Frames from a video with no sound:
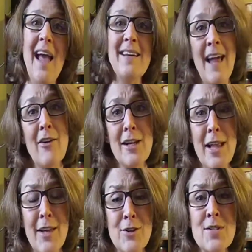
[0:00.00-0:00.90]
and
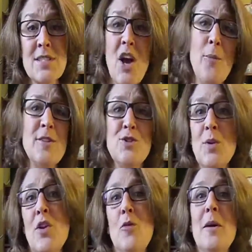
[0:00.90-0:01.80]
calculators to help us do a
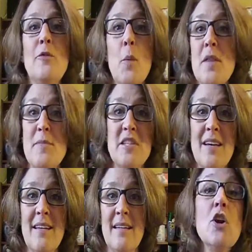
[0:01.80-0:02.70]
little bit of
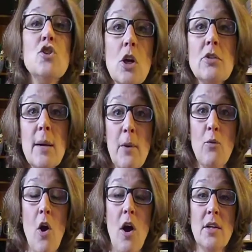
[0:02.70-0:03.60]
arithmetic. Don't get me
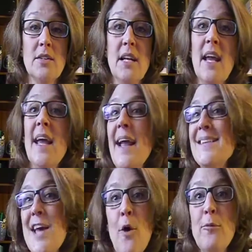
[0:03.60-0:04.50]
wrong.
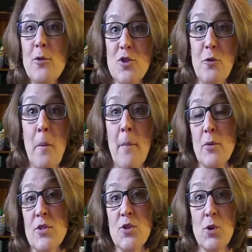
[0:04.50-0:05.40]
It's helpful to
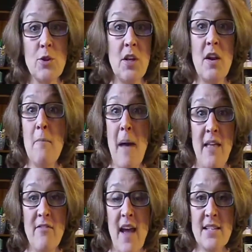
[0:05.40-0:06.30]
remember certain
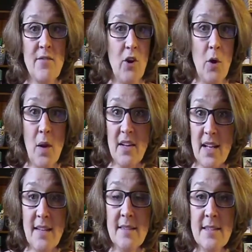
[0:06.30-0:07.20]
math facts very
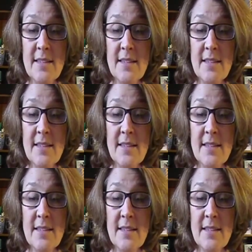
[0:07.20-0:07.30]
quickly,